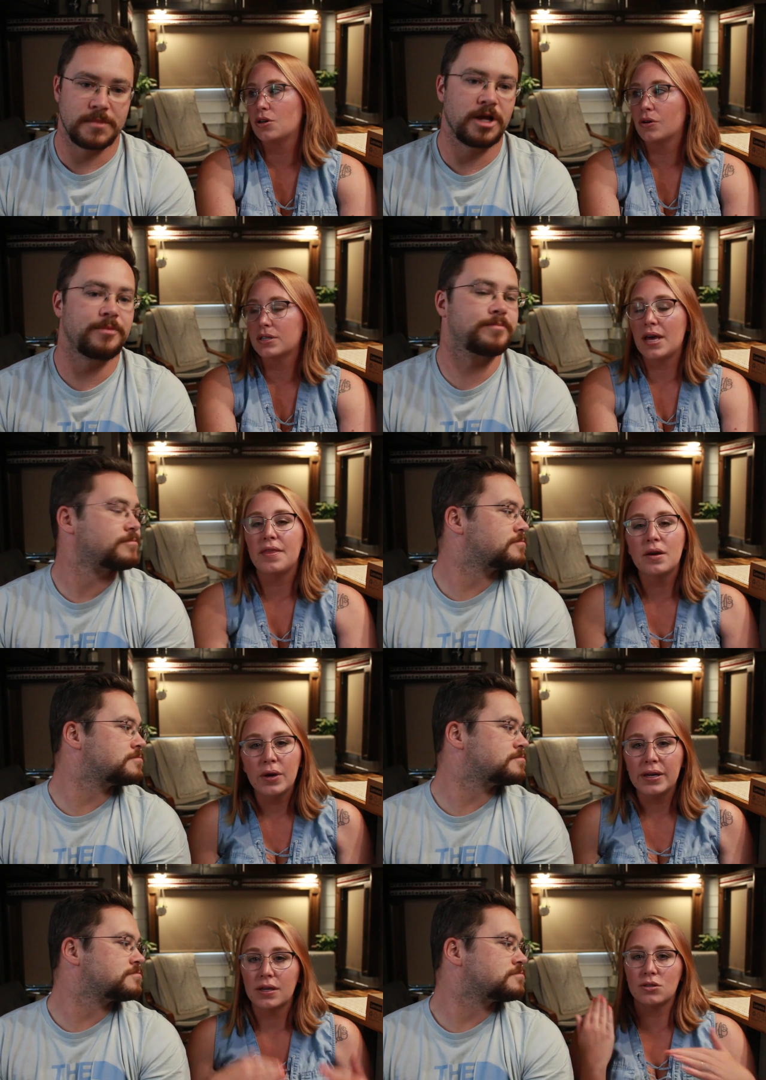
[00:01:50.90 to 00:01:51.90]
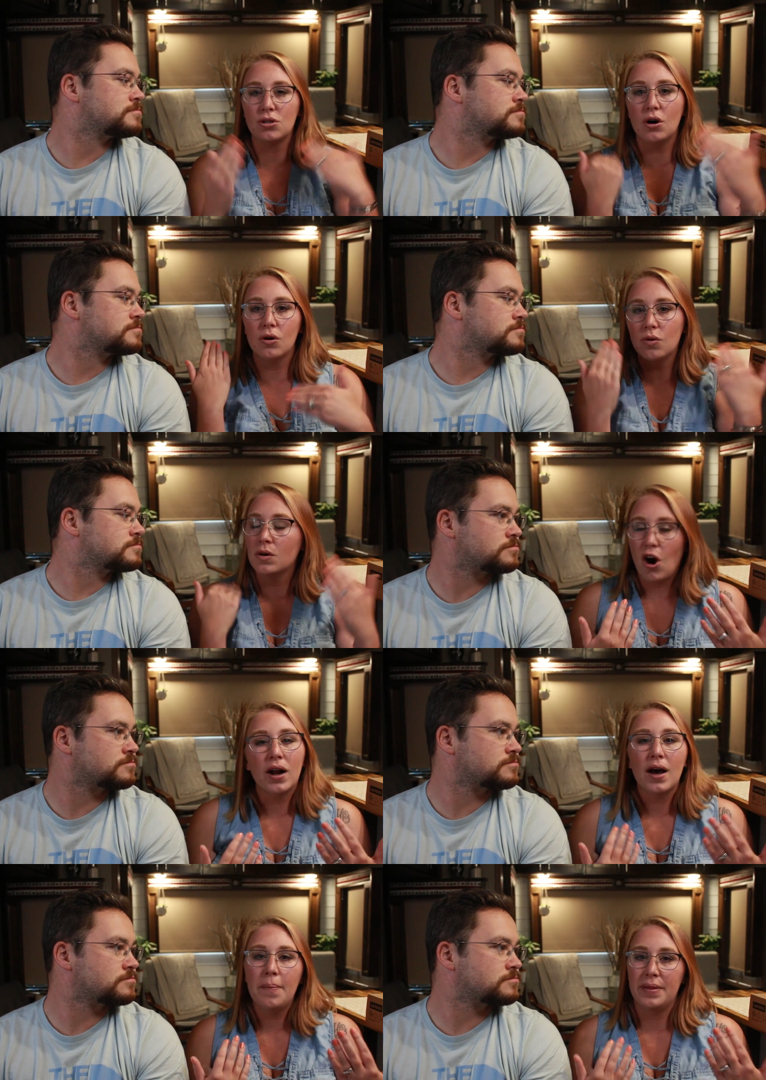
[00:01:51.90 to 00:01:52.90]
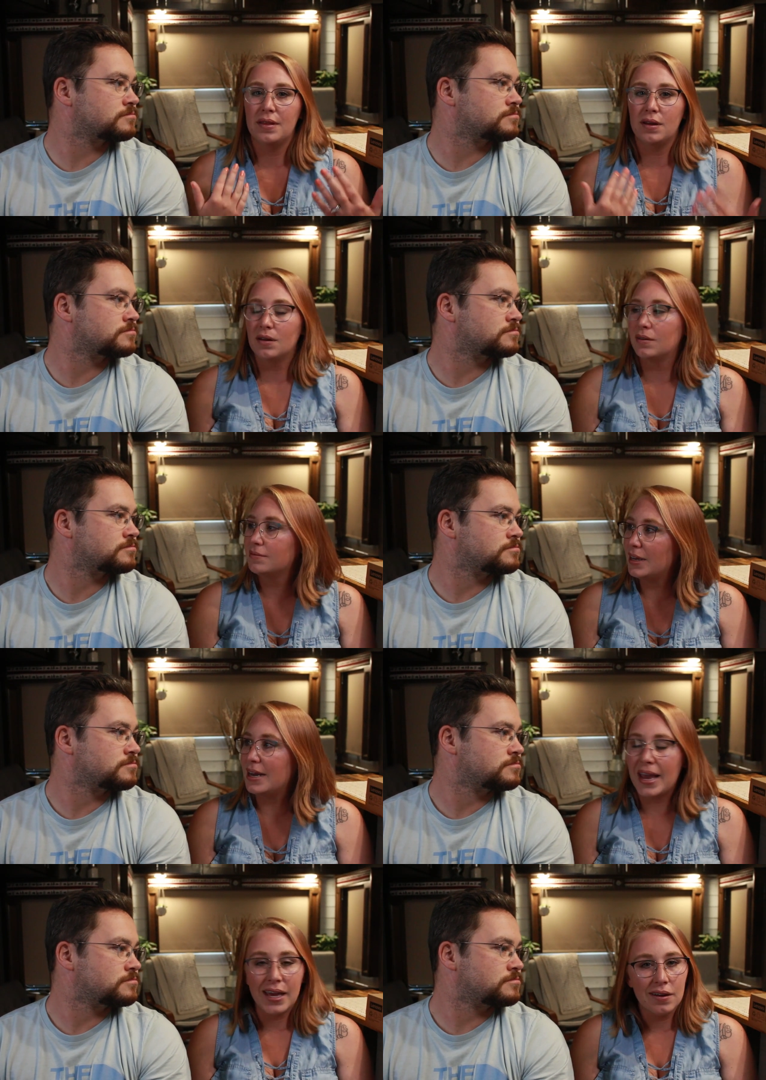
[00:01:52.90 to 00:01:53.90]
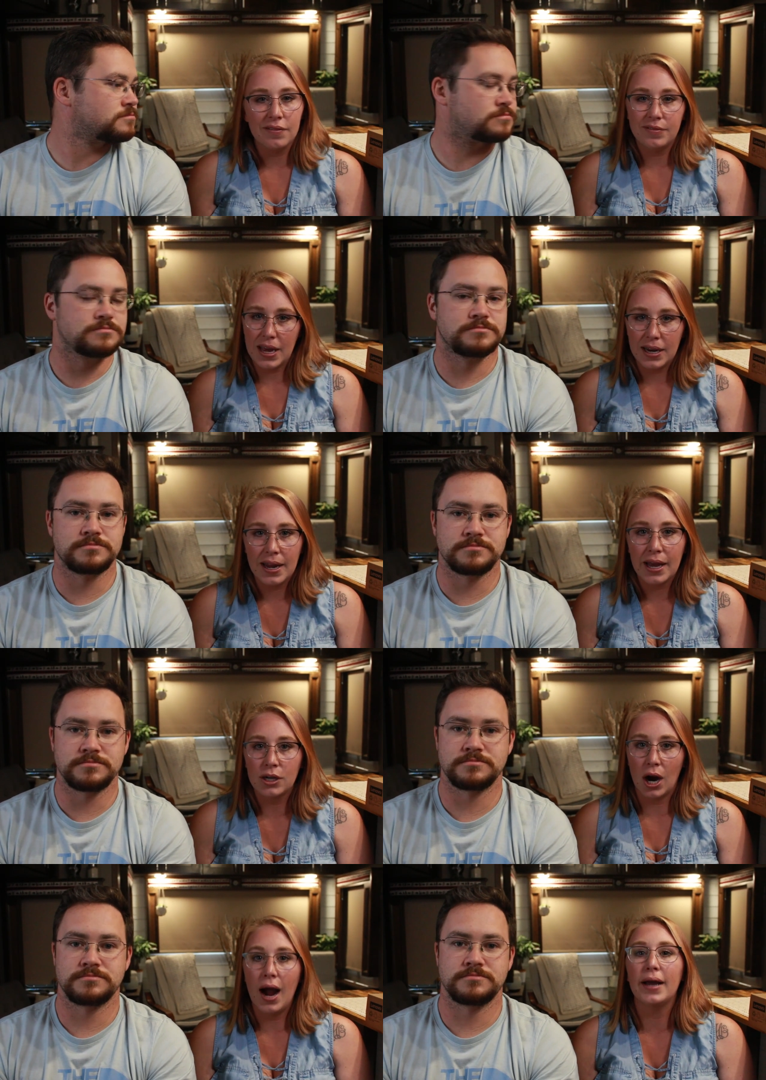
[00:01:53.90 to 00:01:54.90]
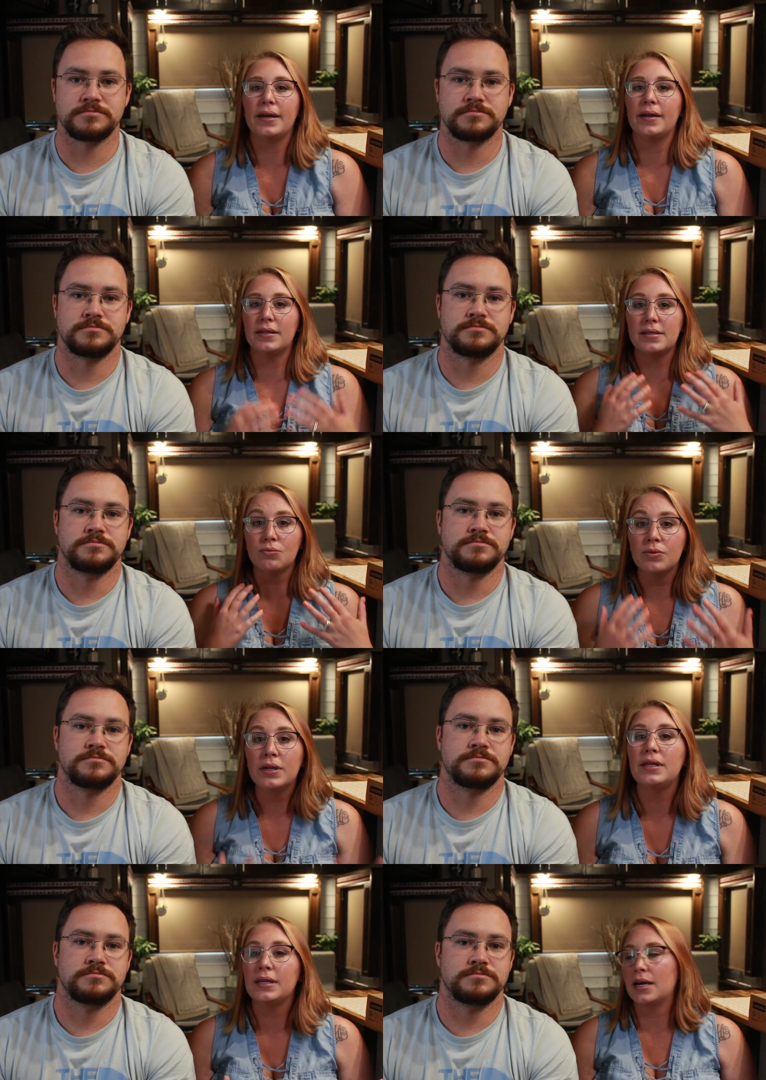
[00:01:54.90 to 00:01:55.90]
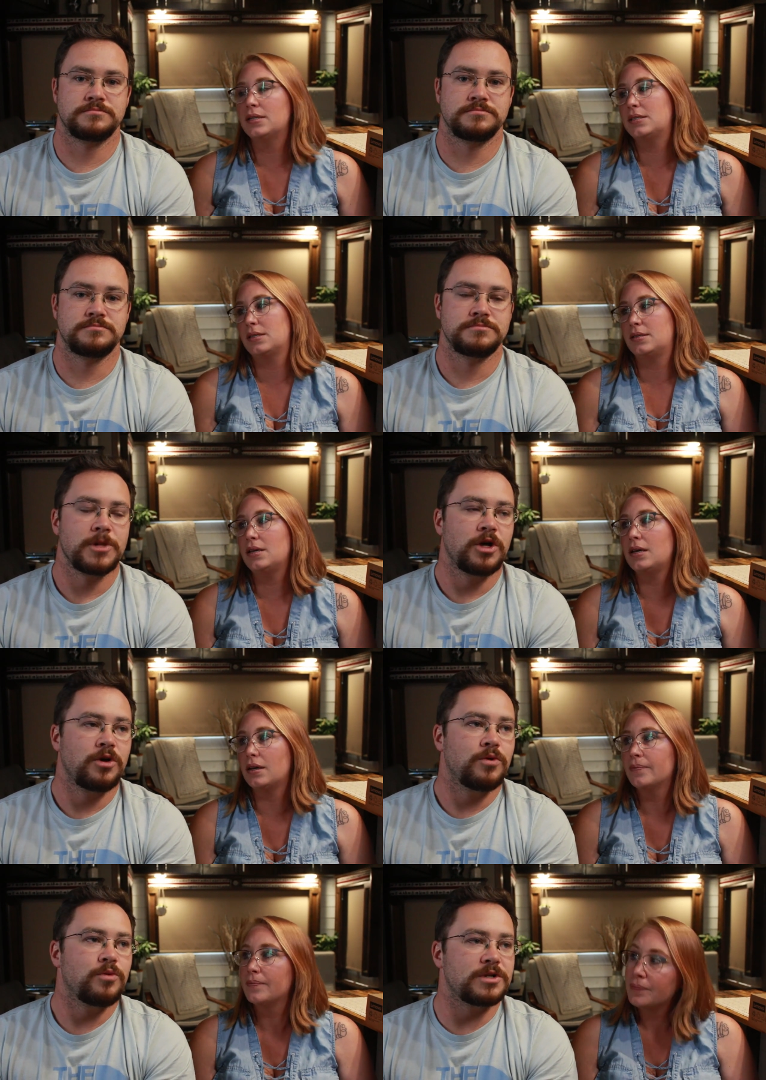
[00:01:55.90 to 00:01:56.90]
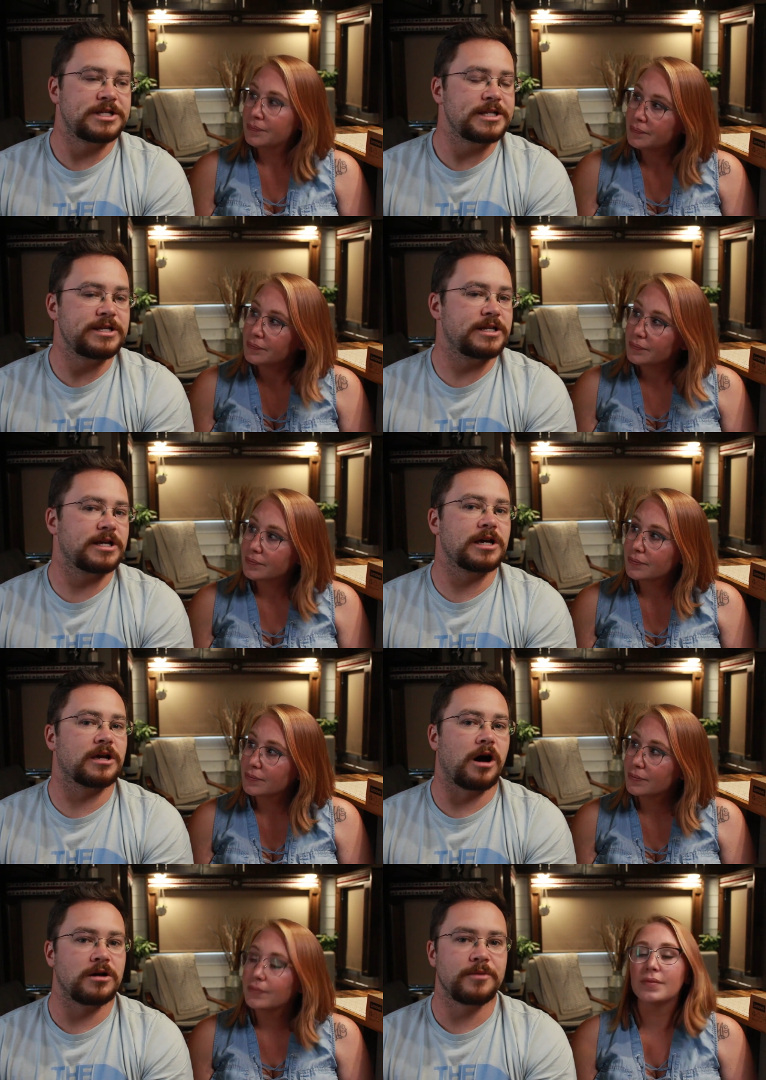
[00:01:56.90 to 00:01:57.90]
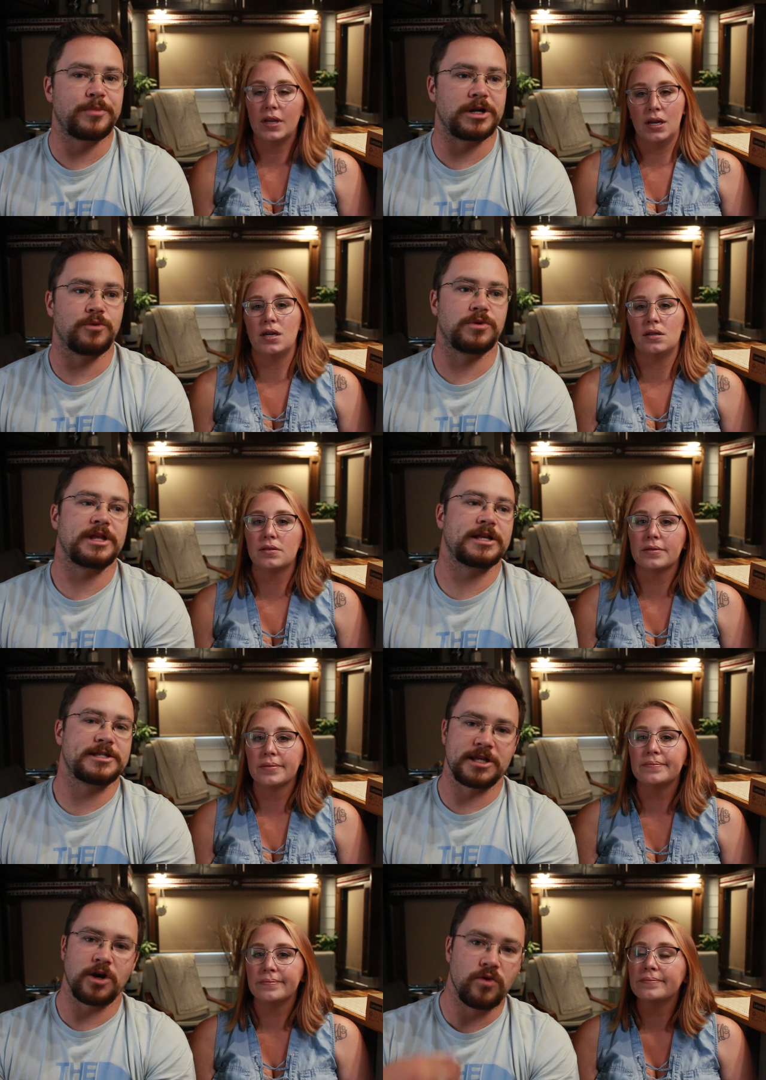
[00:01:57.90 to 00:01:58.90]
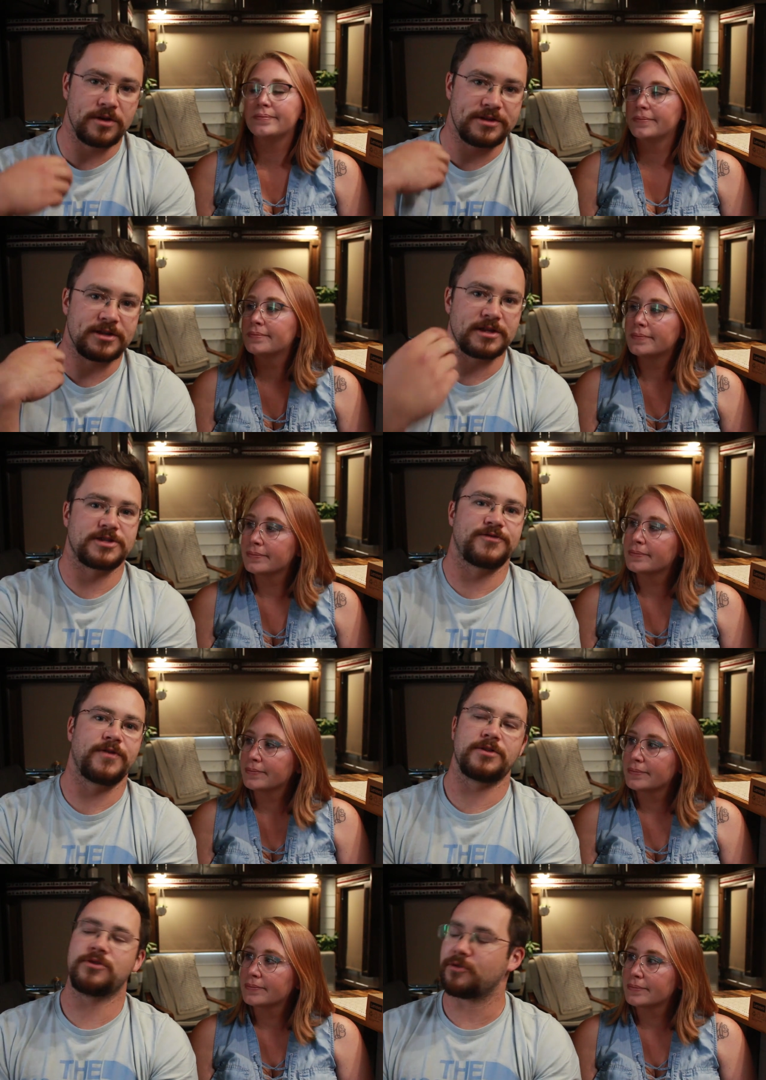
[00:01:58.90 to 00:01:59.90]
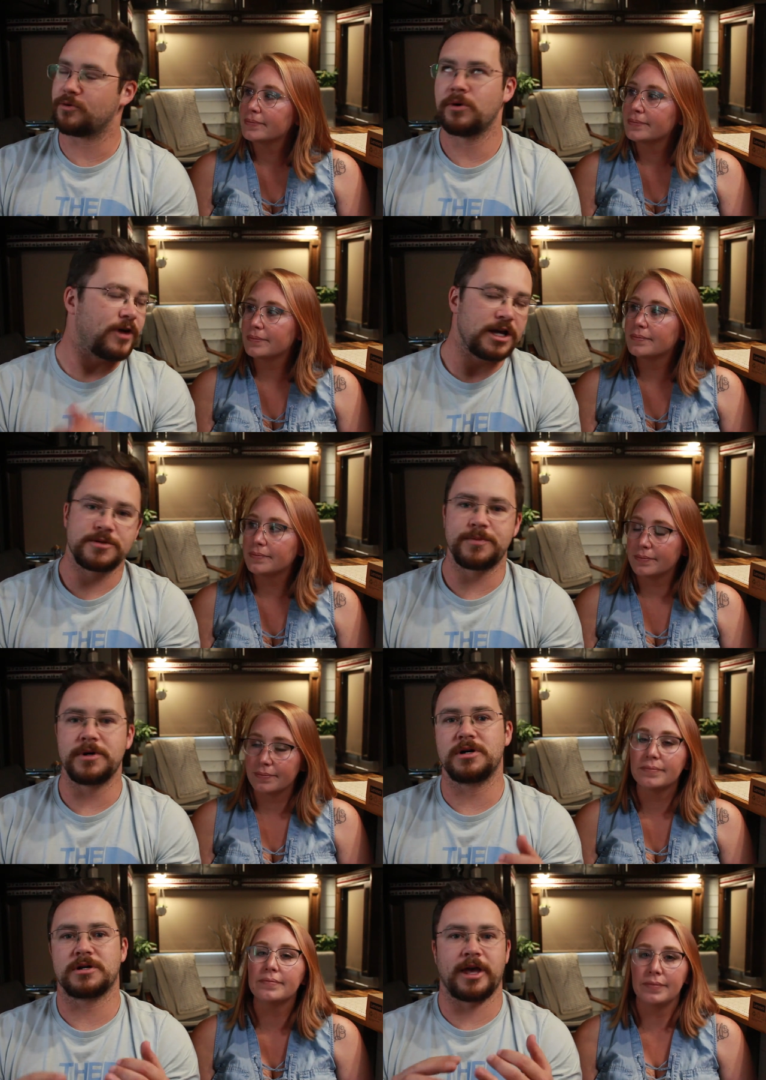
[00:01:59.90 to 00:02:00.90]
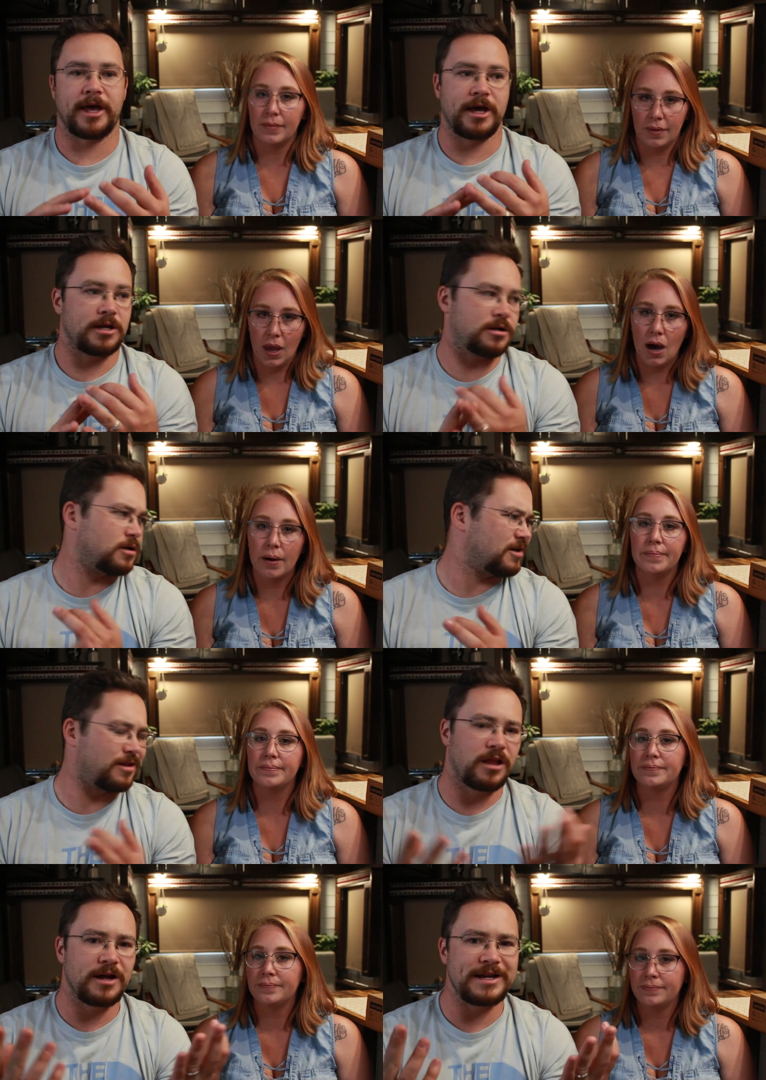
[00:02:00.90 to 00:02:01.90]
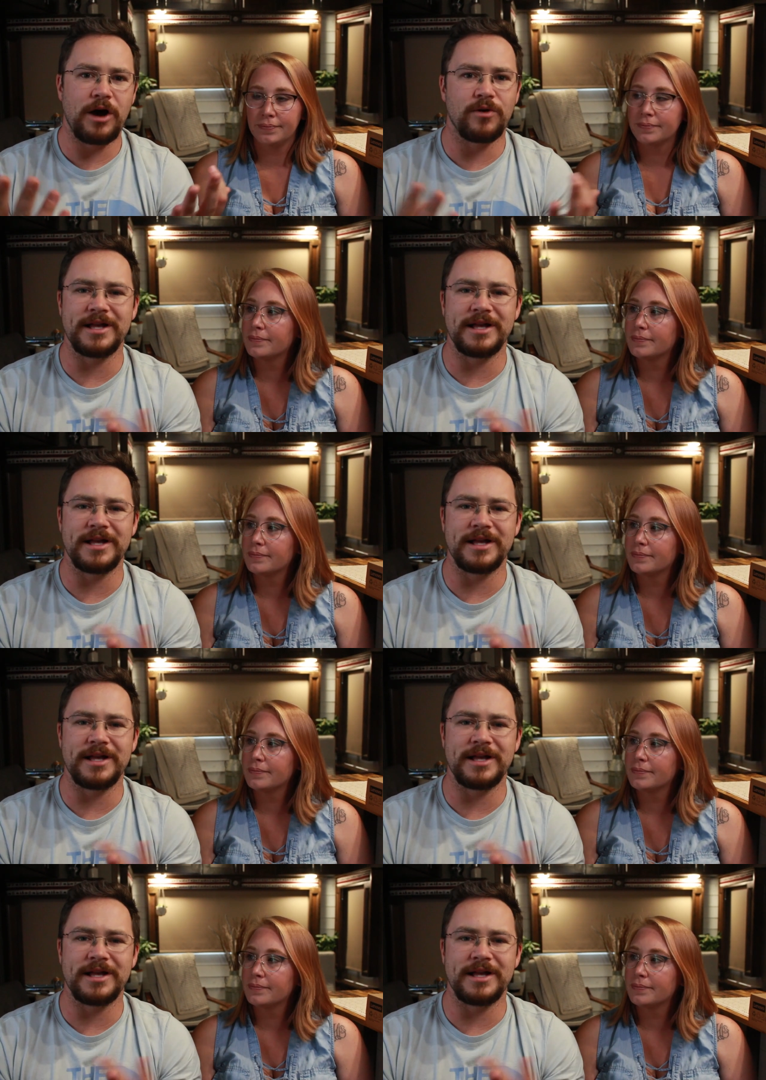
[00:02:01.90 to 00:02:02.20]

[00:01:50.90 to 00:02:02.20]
Speaker 1: So, because yep. I think we get so caught up in the, the negative day-to-day -day grind, it's really nice to see.
Speaker 2: Well, it's easy to get caught up in it, it when that's the only thing that's fed through Facebook and yep. uh, now